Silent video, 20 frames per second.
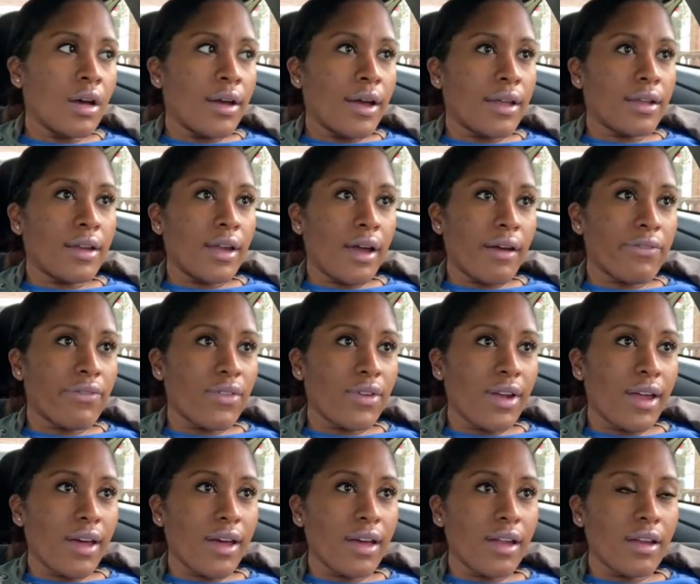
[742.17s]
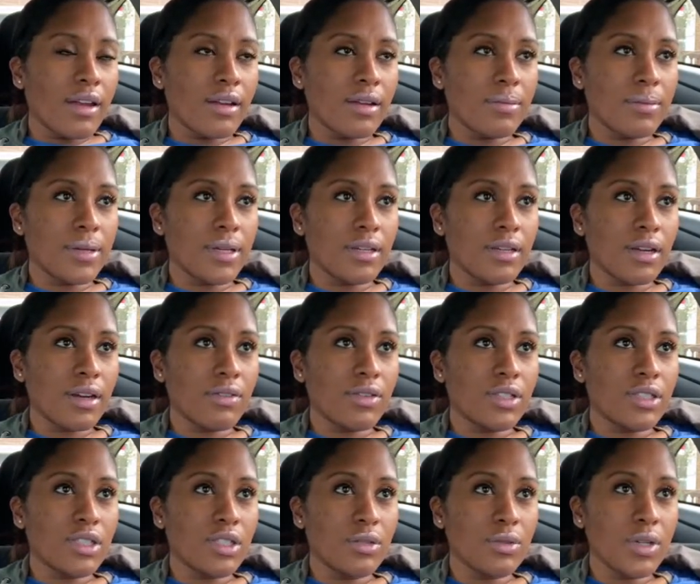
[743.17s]
And after that, it'll be every
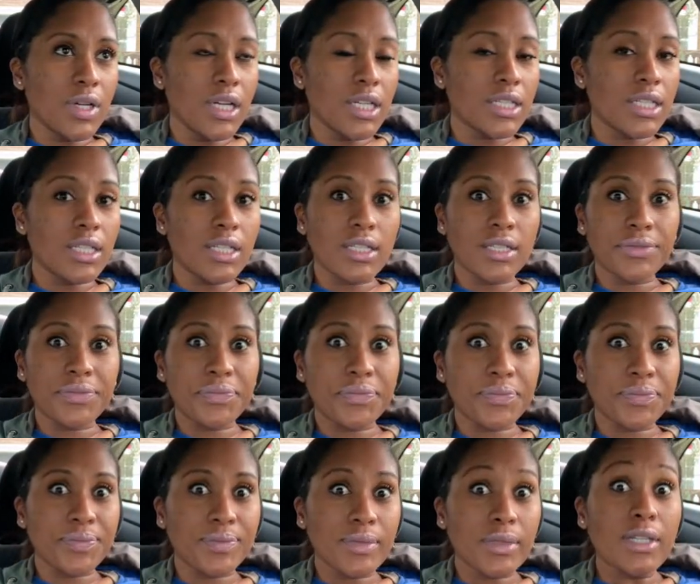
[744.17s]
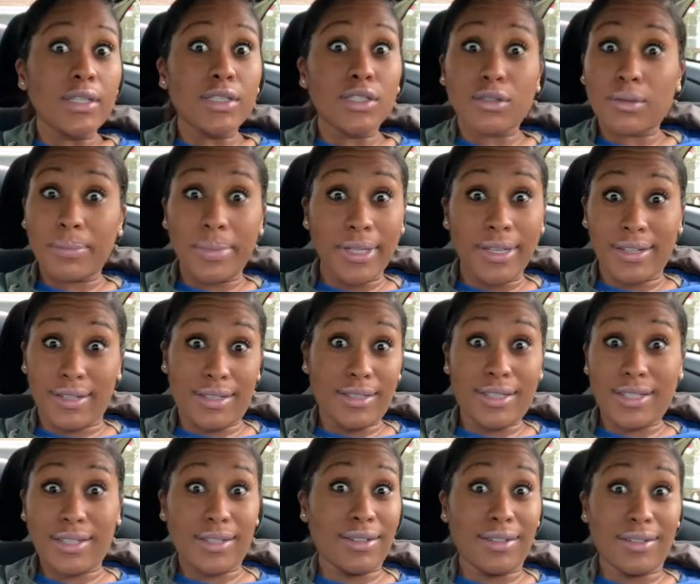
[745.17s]
2 weeks, and then she'll be here
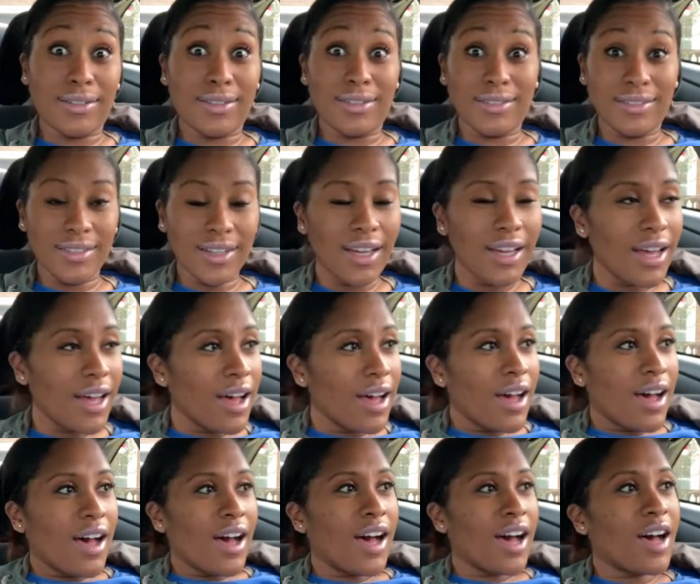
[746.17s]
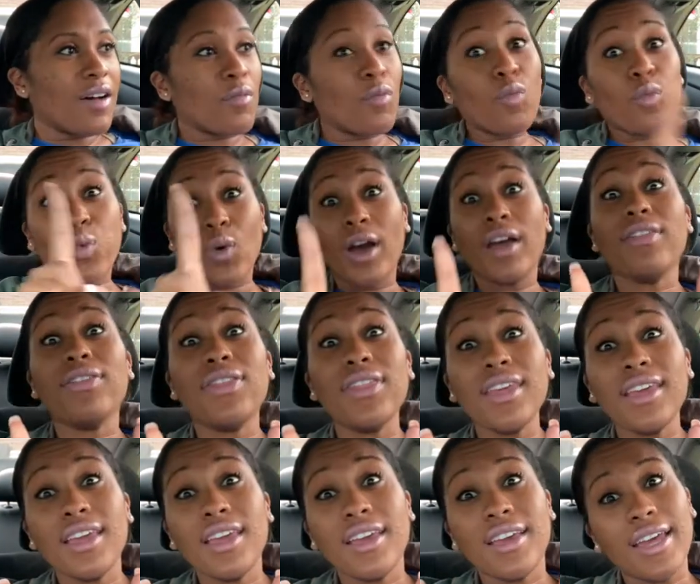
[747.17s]
soon. One
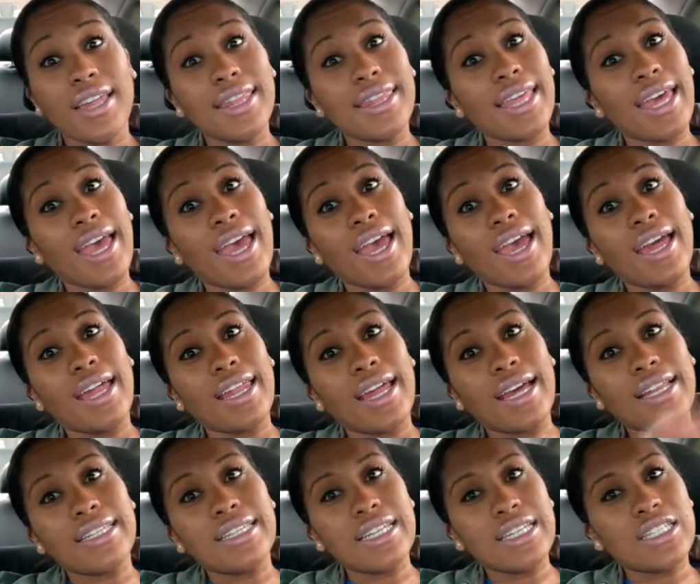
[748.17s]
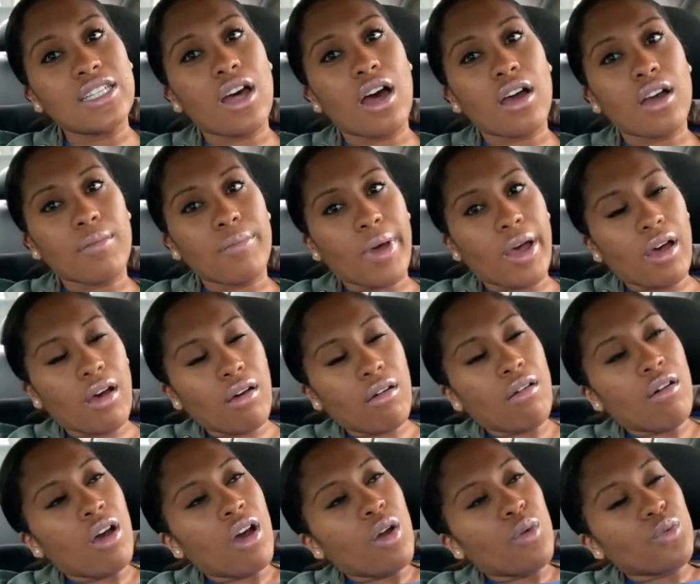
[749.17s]
thing that I did talk about
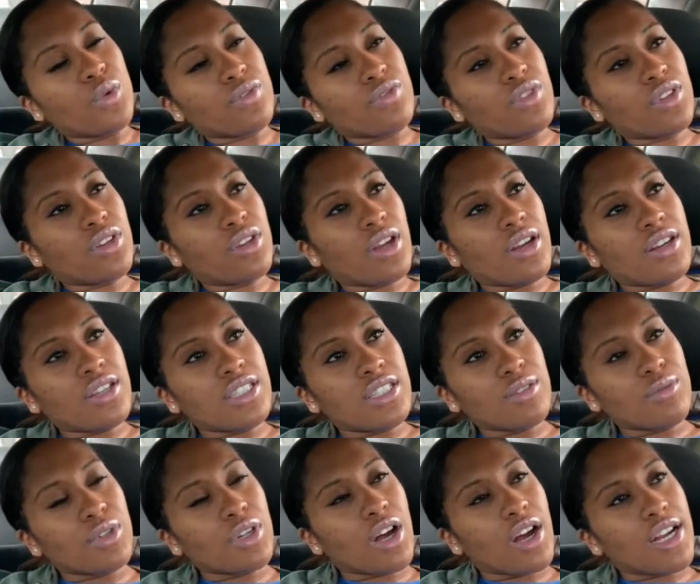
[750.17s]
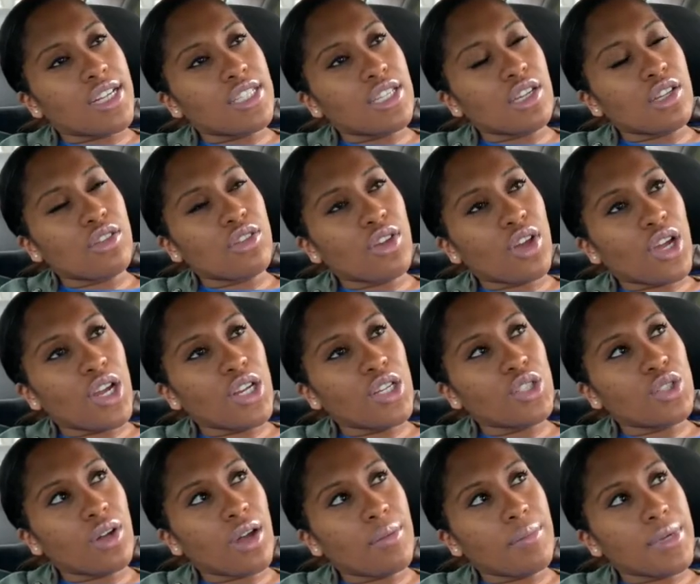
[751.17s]
with the nurse in regards to the third
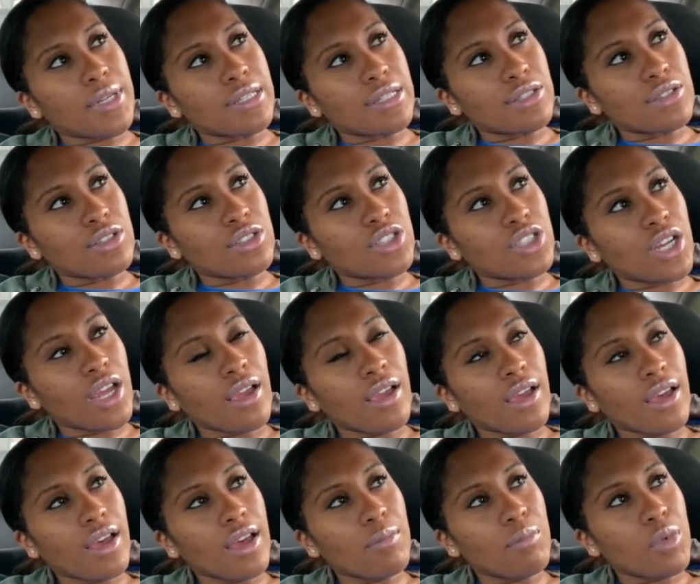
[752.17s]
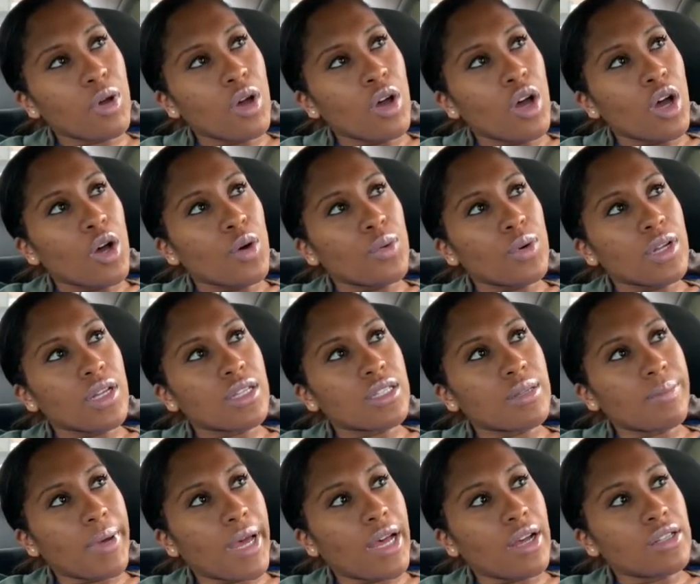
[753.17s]
trimester checkup was
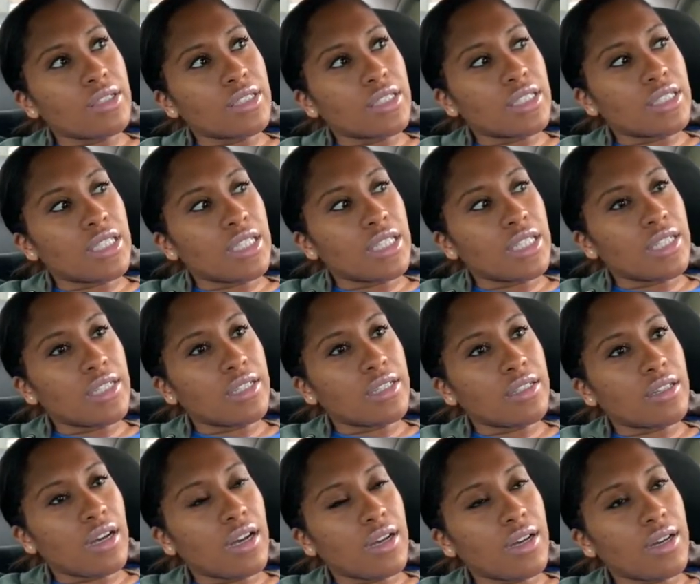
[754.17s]
about getting